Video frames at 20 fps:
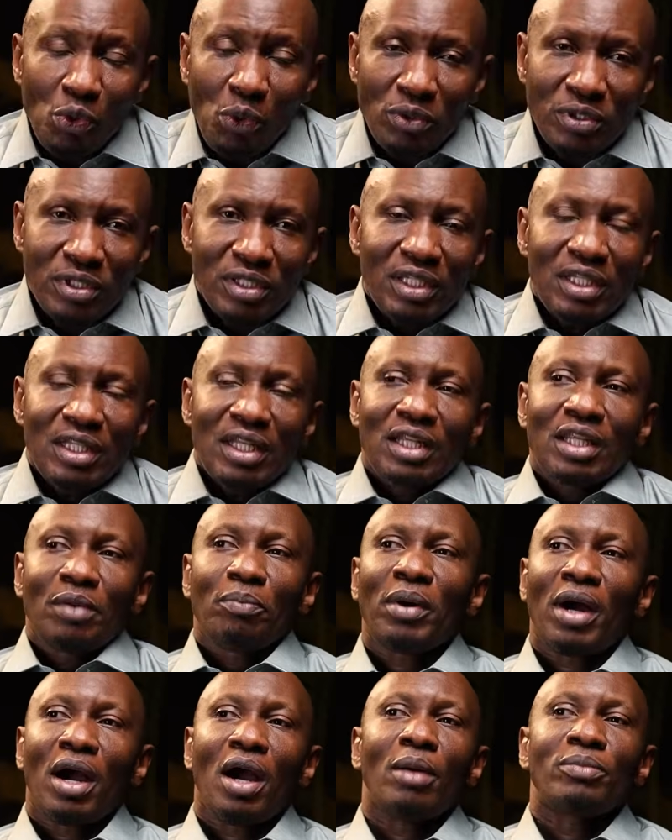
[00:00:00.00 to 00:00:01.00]
you consider that
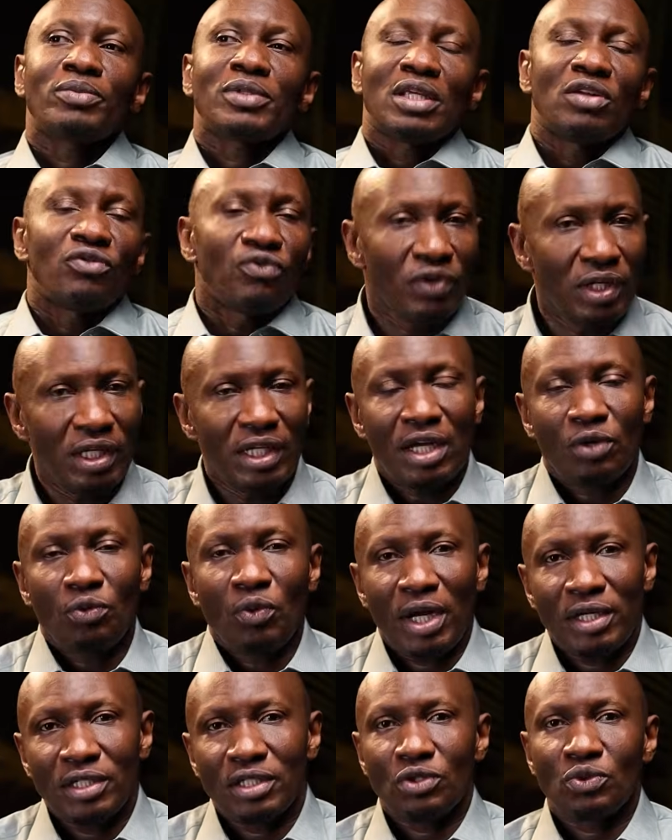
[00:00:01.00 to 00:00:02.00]
perhaps they really had
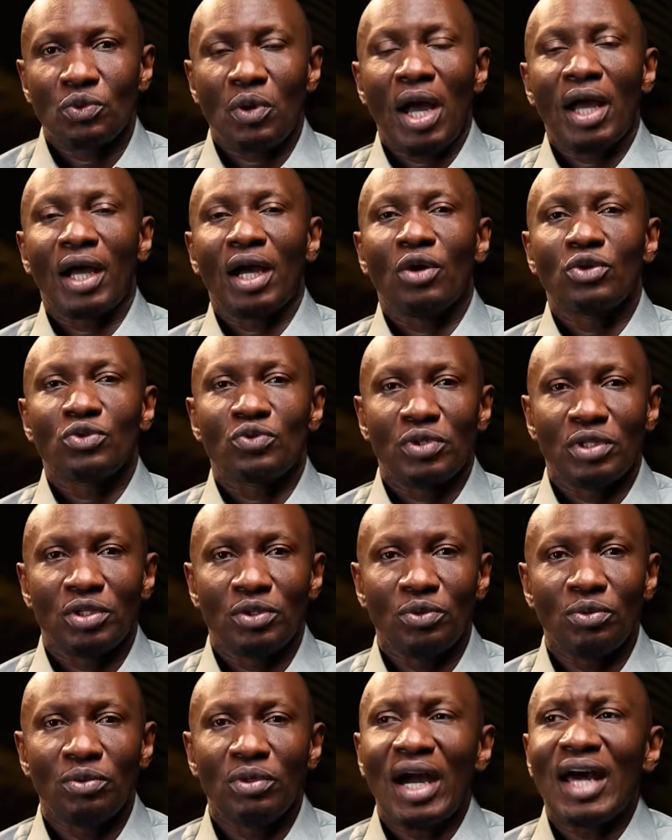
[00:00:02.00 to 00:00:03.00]
wanted to hang out with
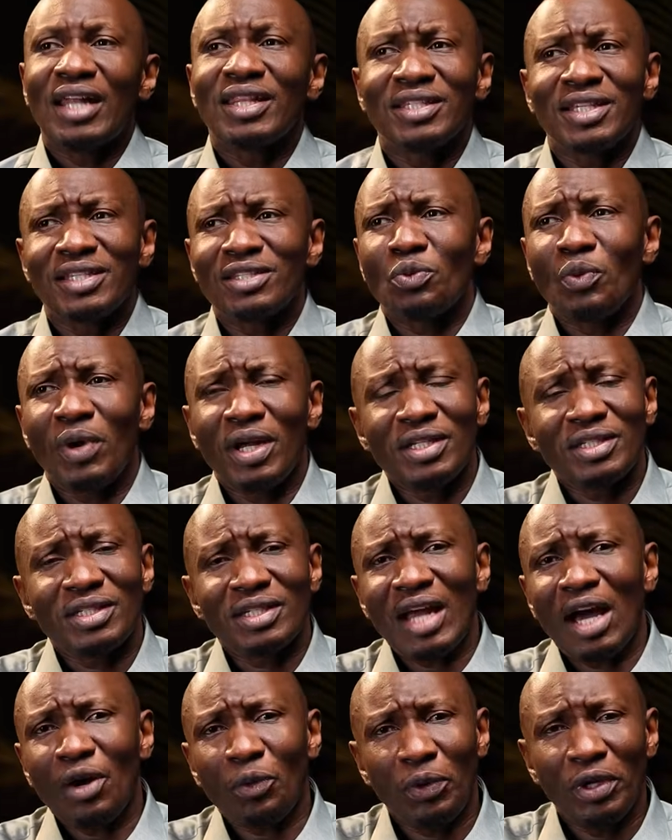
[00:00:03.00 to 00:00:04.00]
you and they just want
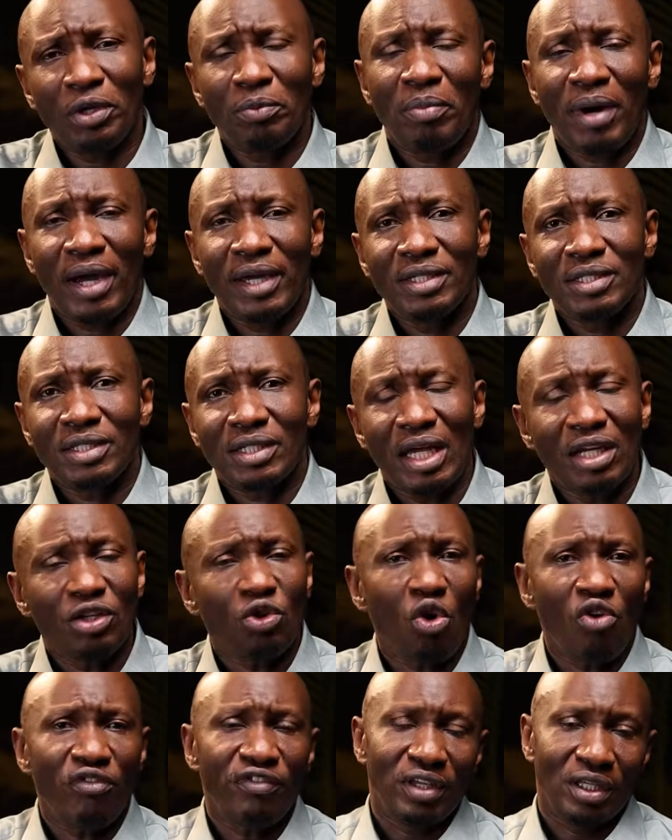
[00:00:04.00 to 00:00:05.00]
a quick bite and
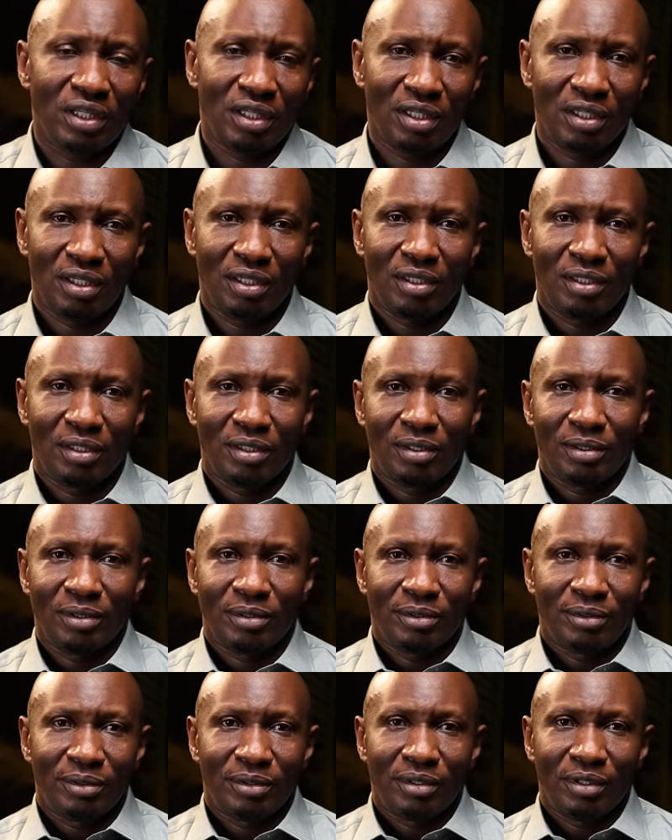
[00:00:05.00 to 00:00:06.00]
coffee?
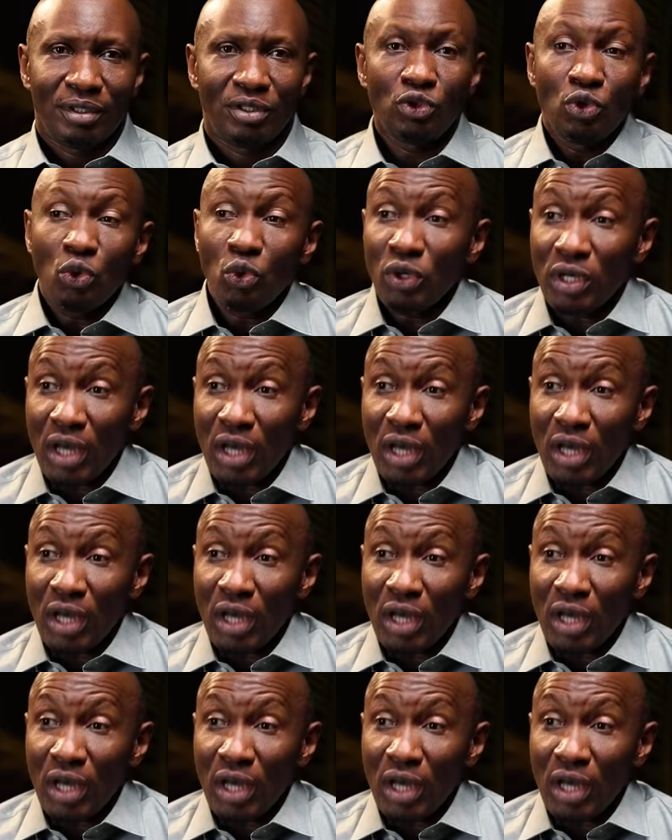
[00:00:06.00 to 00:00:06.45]
You